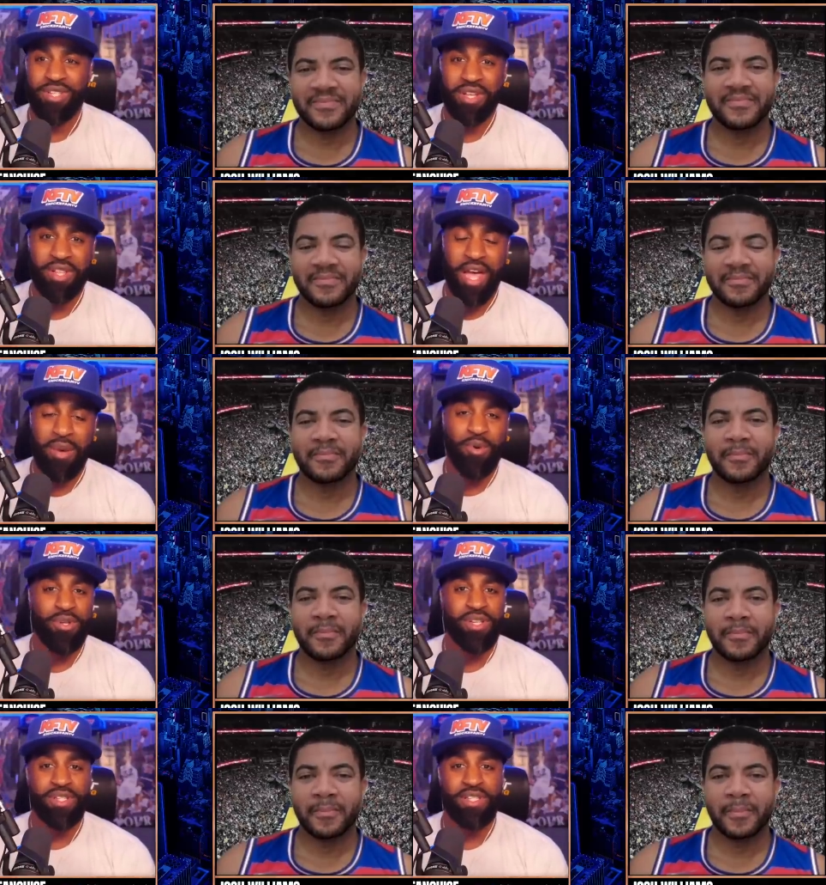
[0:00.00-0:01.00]
Speaker 1: collab on
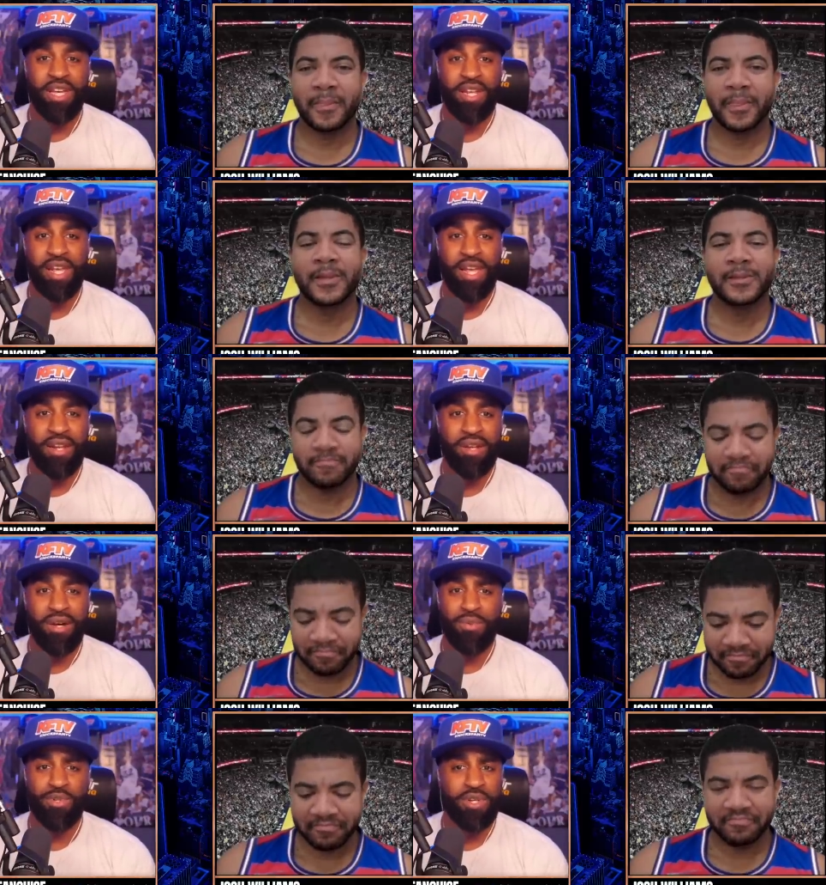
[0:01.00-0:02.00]
this, and and uh,
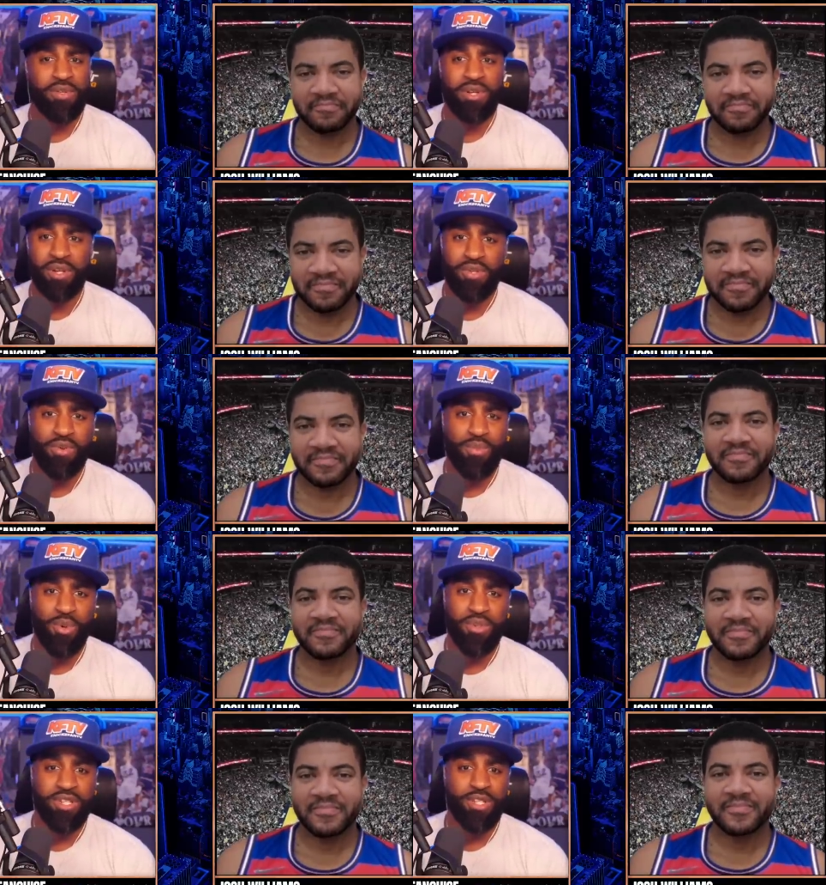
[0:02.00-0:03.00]
we're certainly going to do more
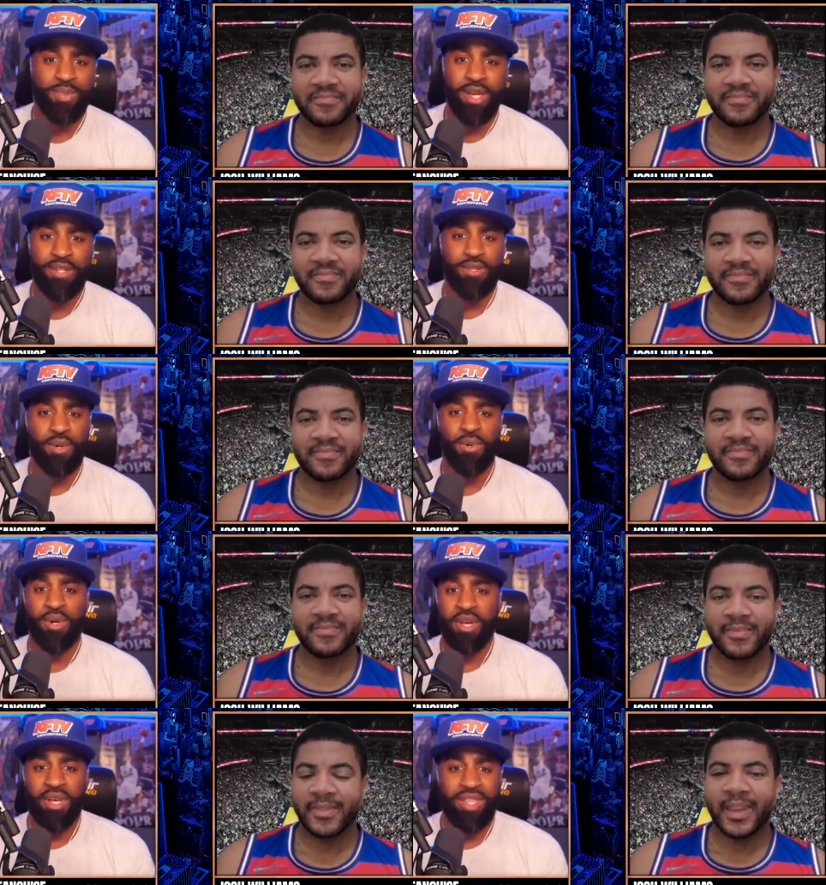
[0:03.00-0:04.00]
of these, man. So
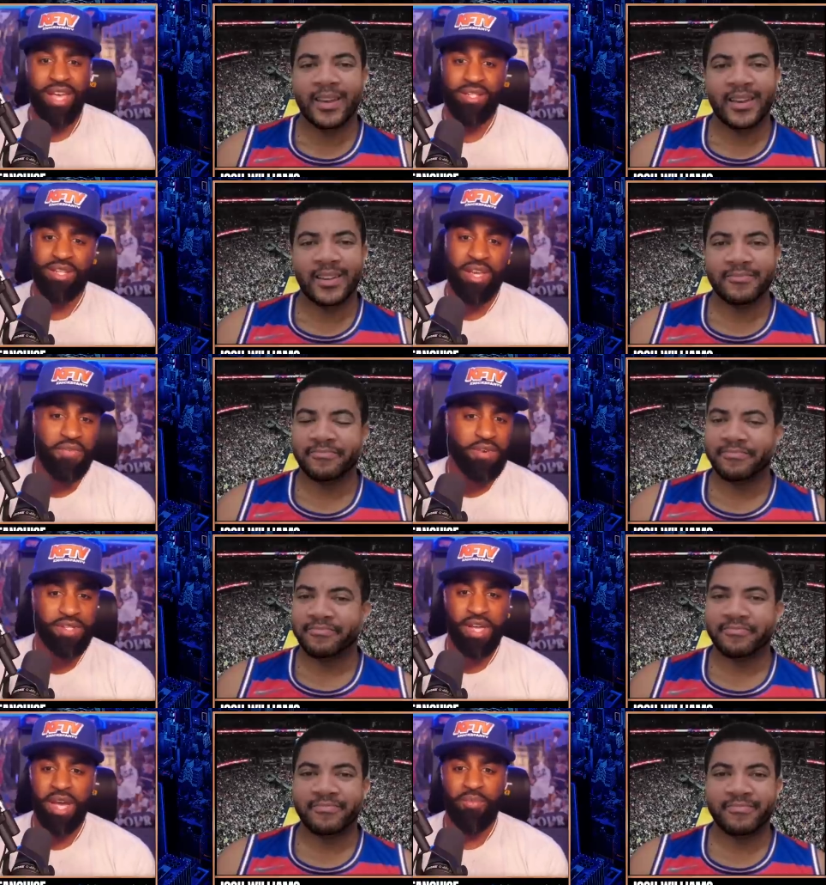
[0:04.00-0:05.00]
thanks again for the
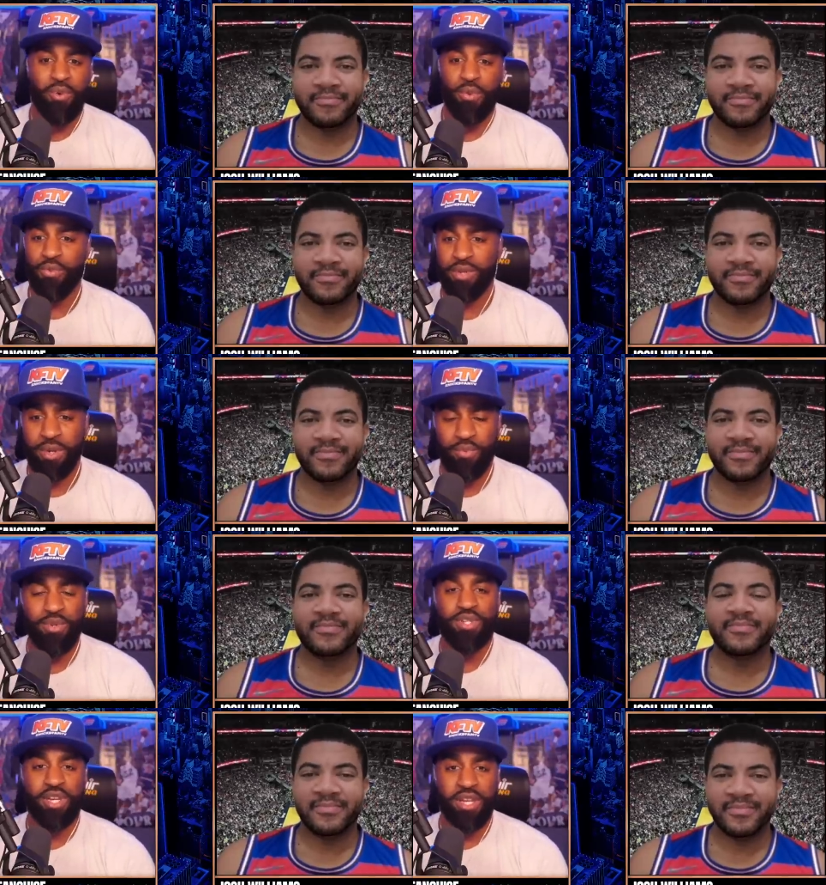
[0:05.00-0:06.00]
time, bro. Really
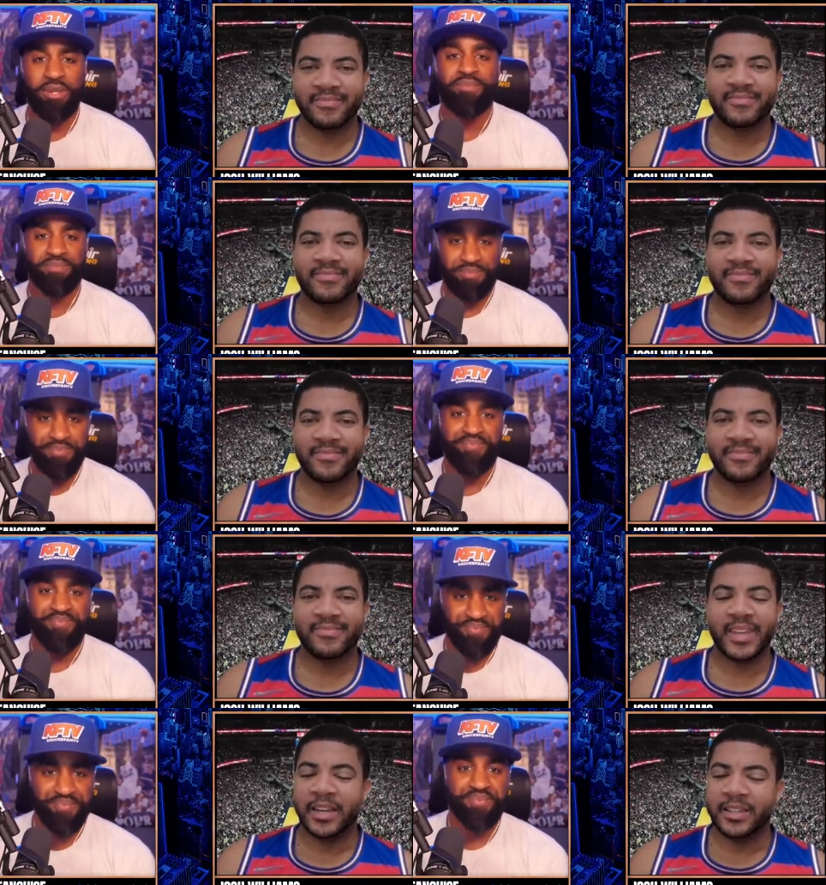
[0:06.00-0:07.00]
appreciate
Speaker 2: it.
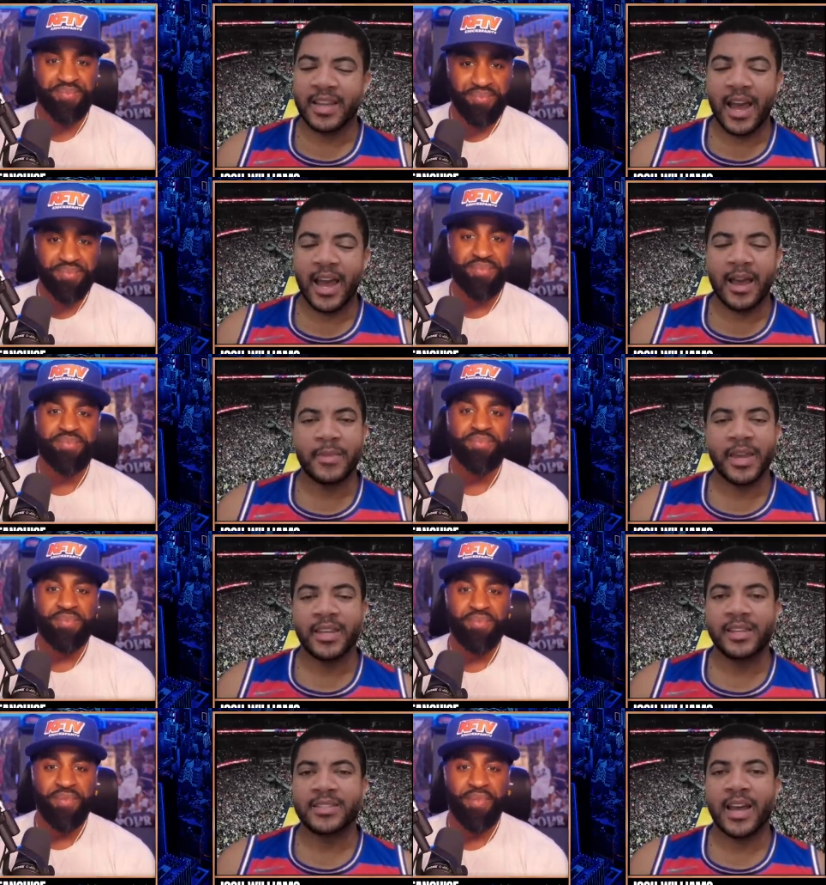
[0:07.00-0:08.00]
Anytime, man.
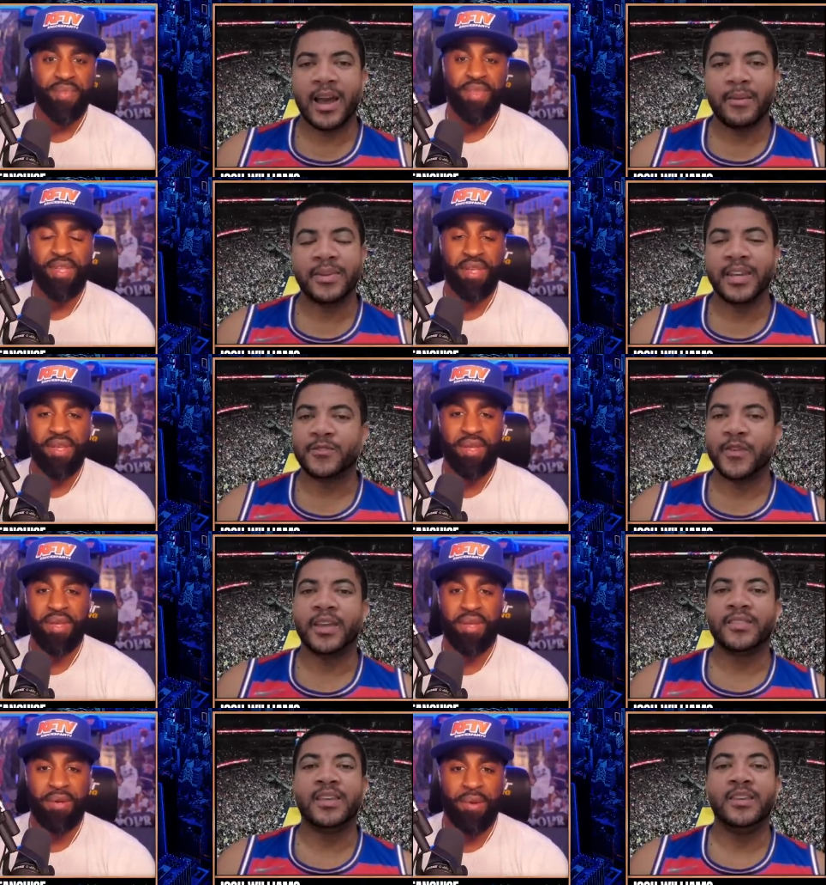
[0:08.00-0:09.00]
Anytime. Knicks fans
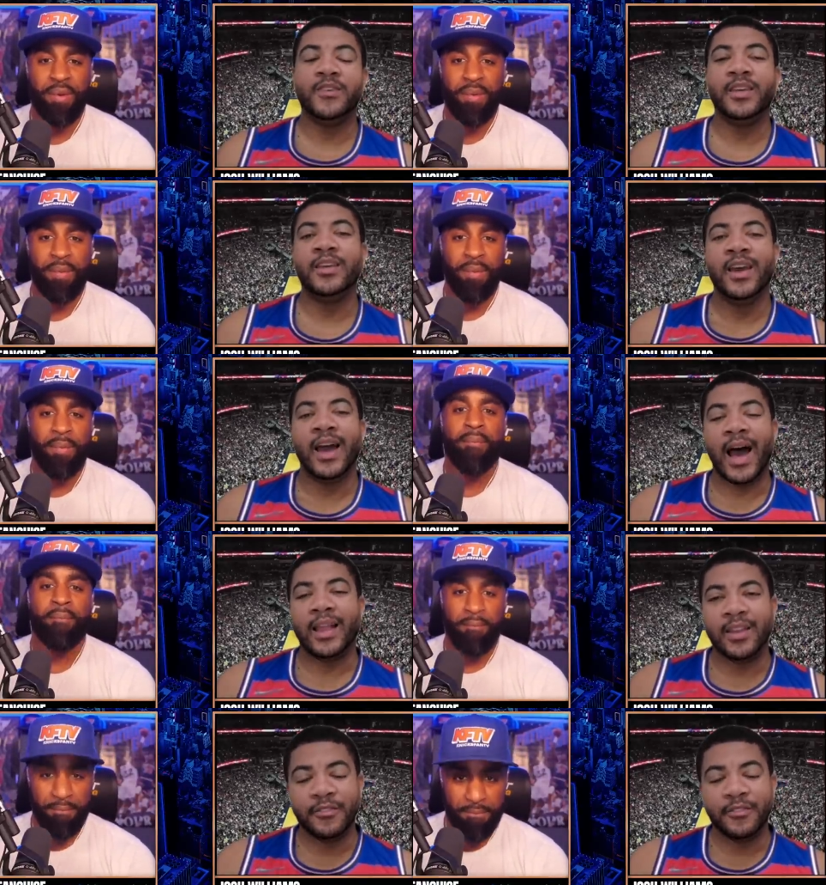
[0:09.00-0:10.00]
TV. I
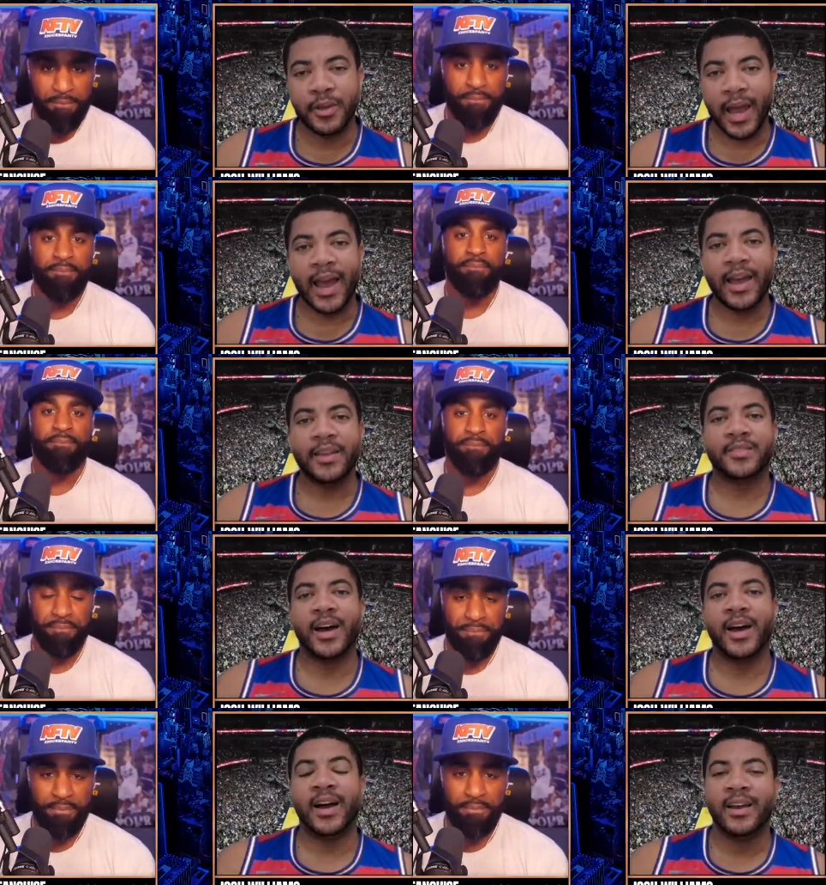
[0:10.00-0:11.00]
love you guys.
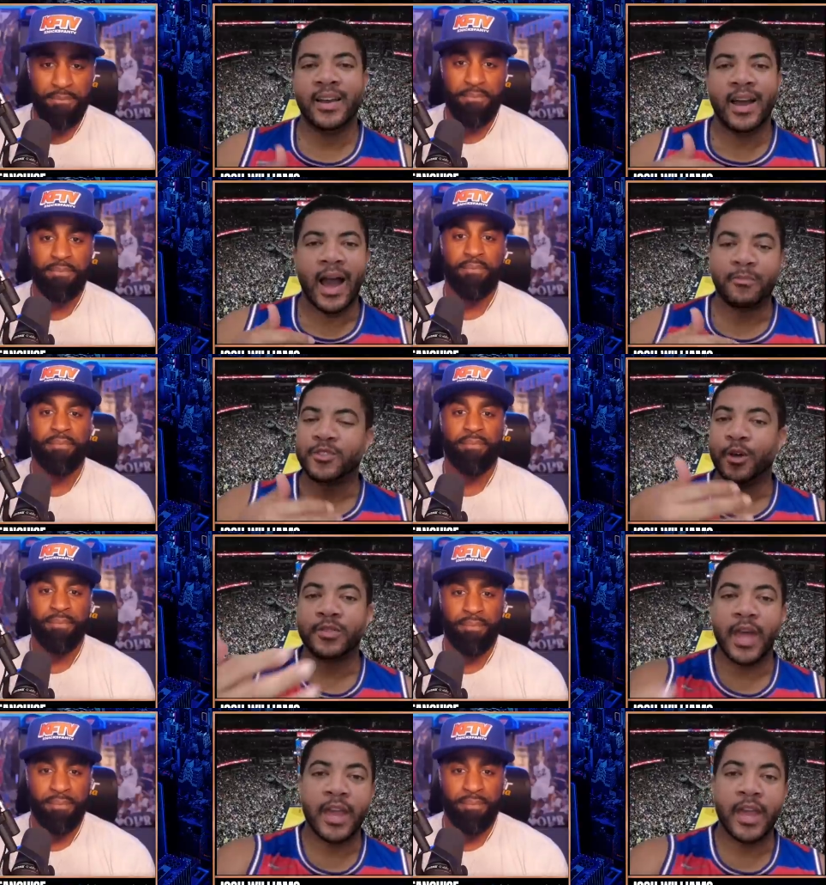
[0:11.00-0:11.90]
Uh, I'm so thankful